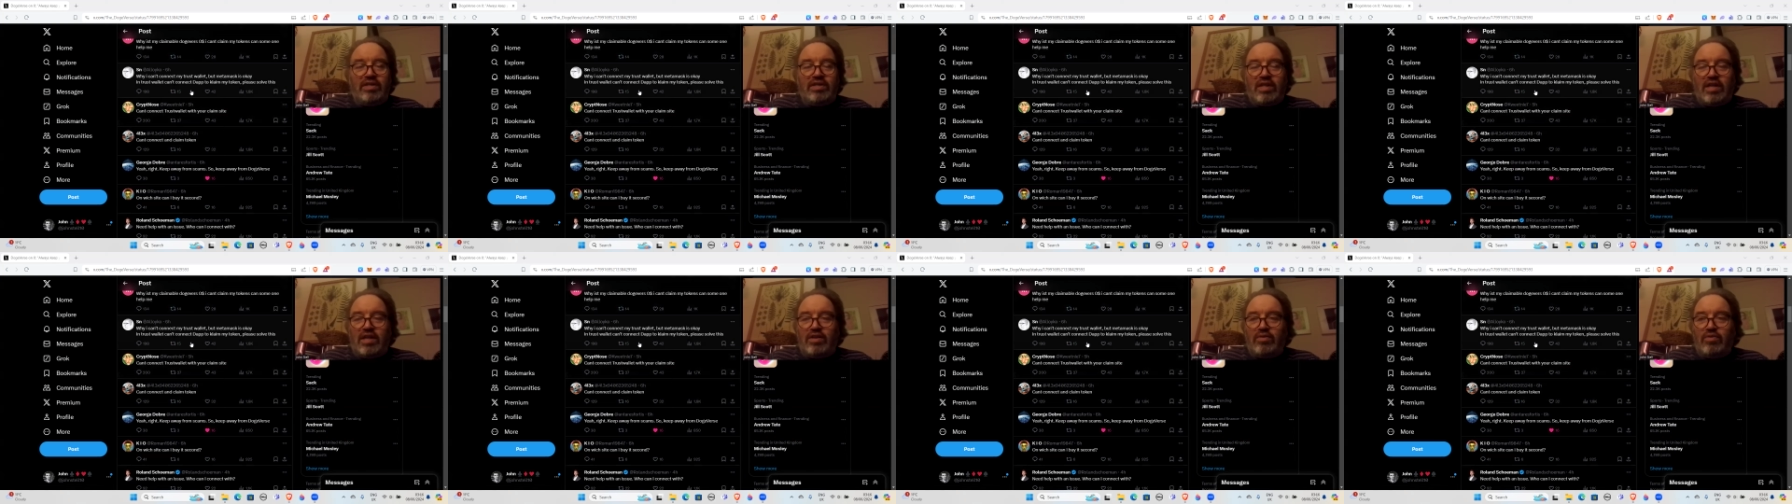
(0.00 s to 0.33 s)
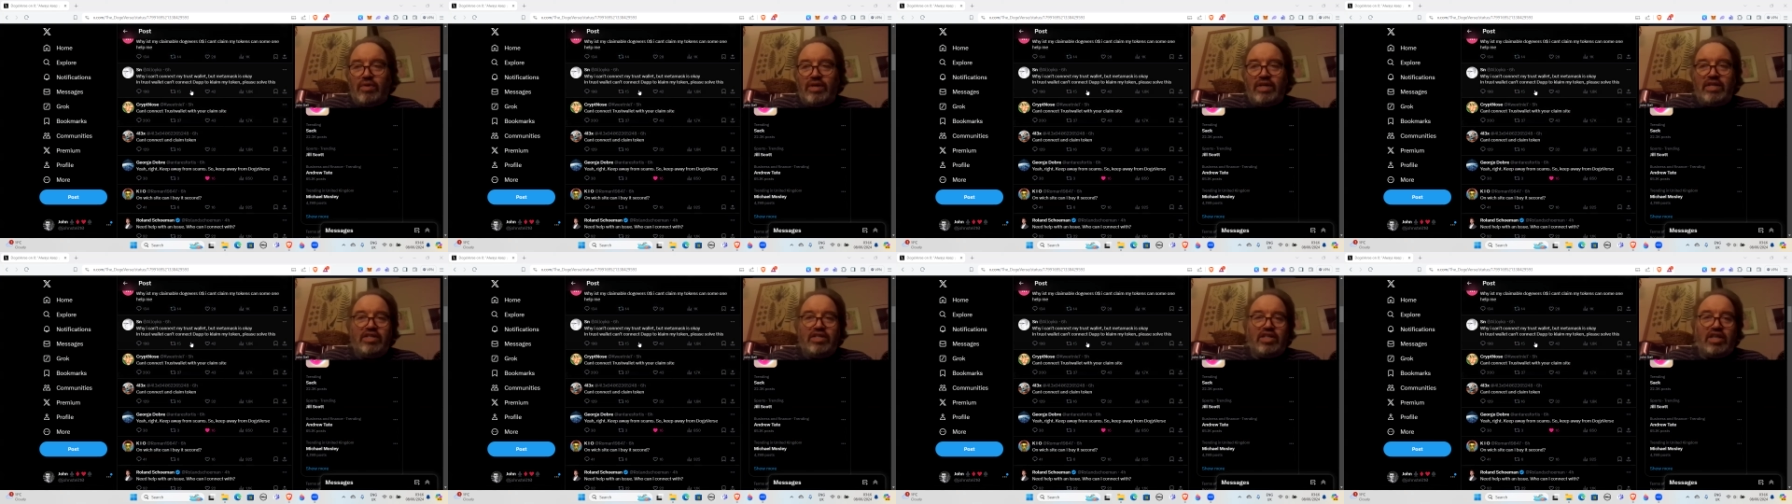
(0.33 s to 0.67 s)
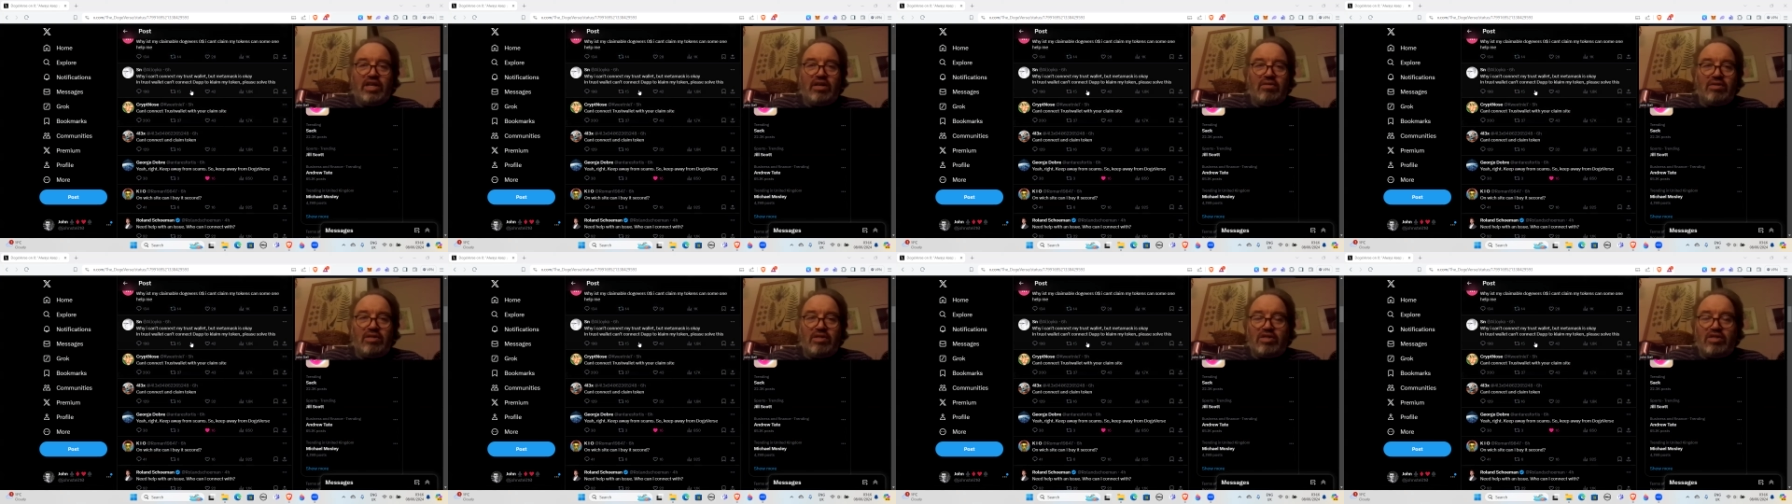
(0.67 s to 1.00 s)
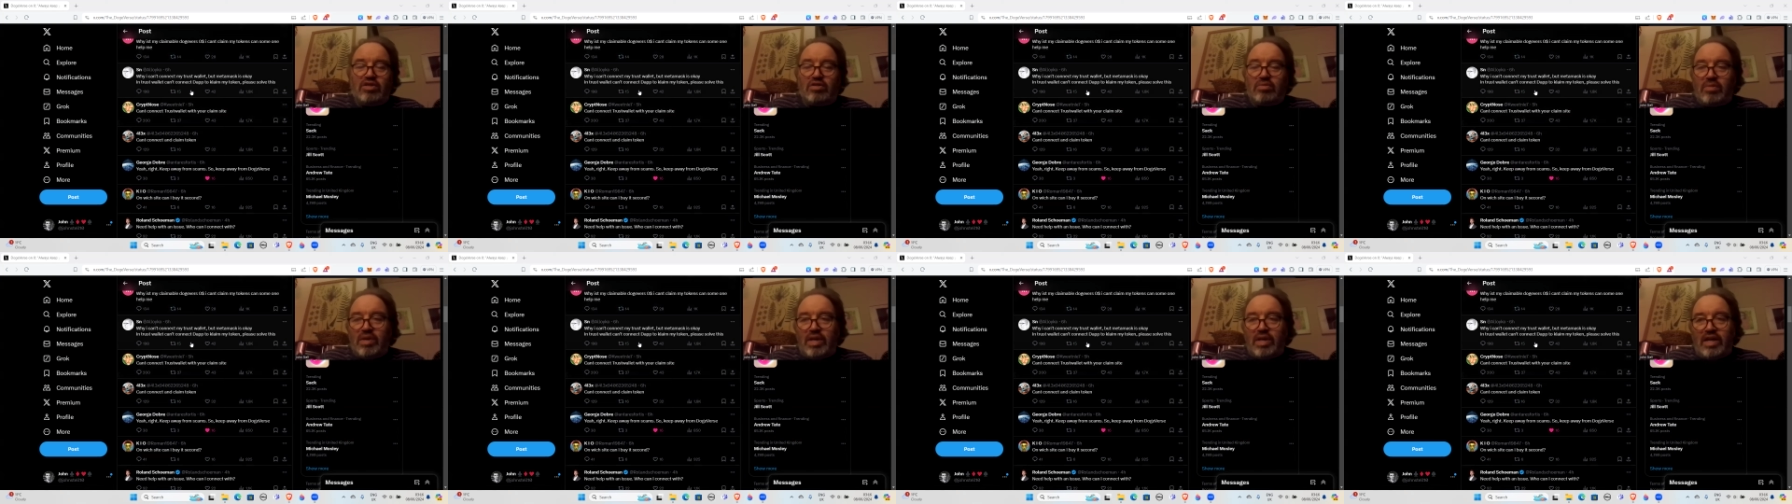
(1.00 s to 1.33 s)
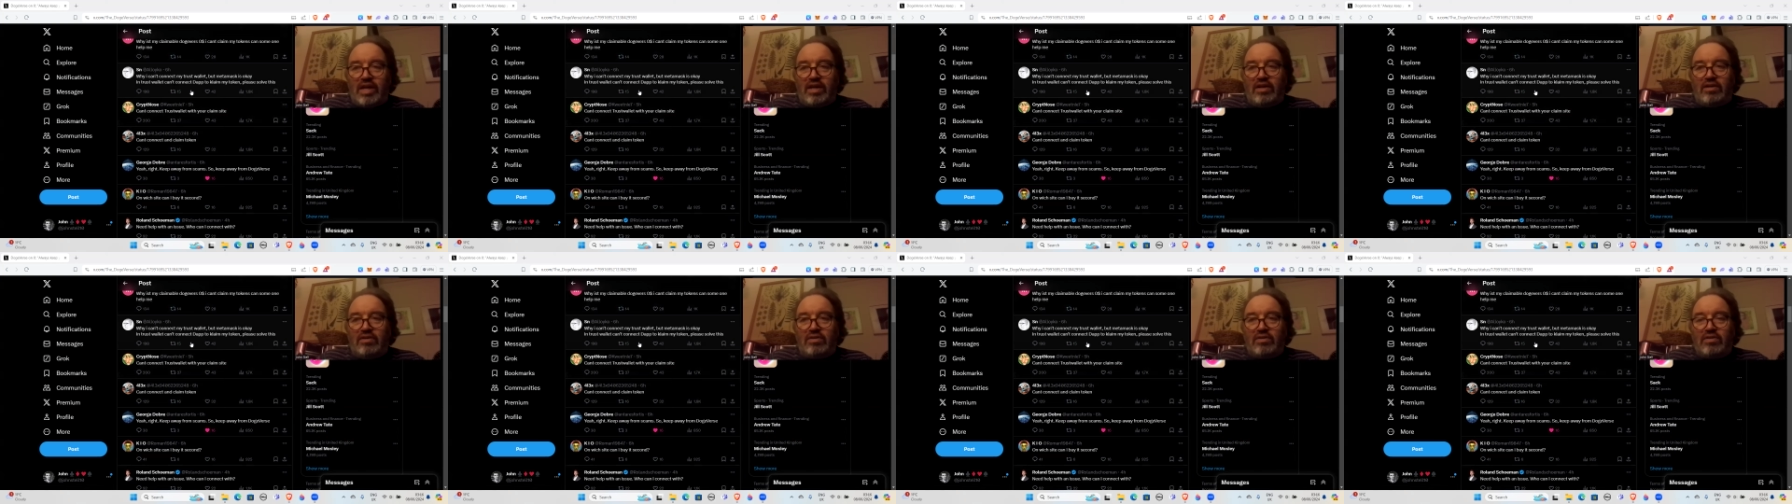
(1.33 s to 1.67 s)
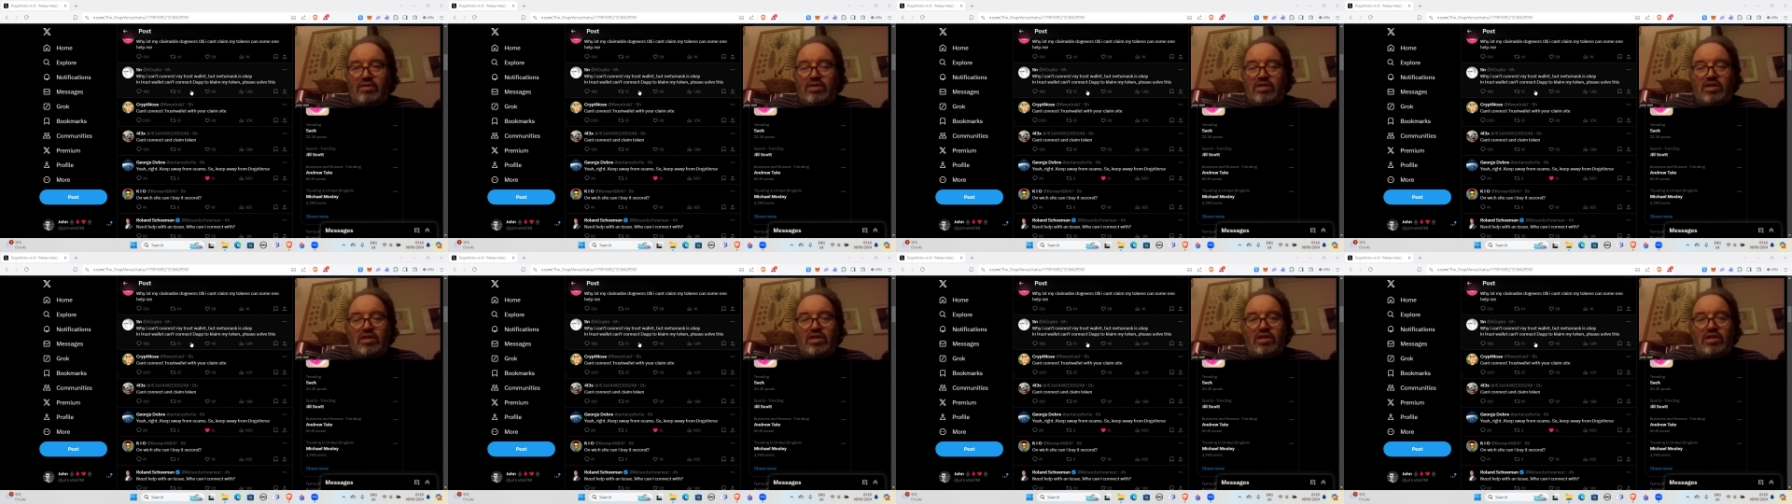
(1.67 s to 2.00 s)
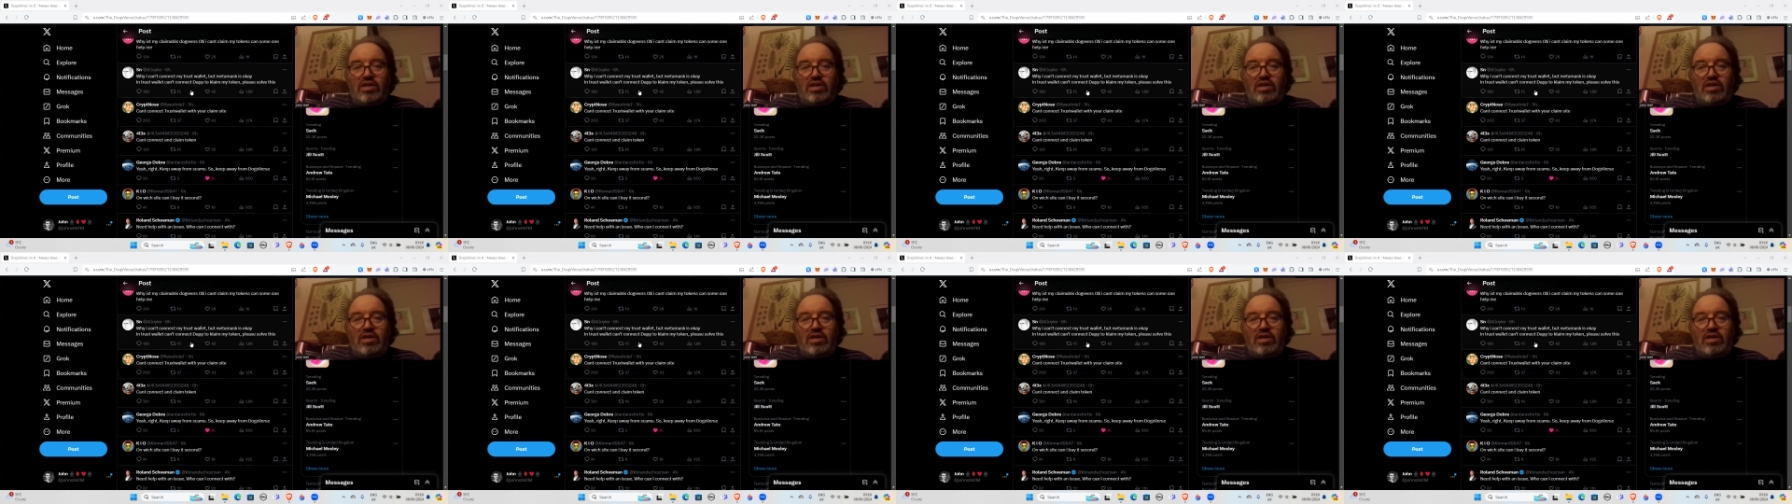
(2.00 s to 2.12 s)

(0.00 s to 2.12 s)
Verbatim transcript: is they reach out to somebody else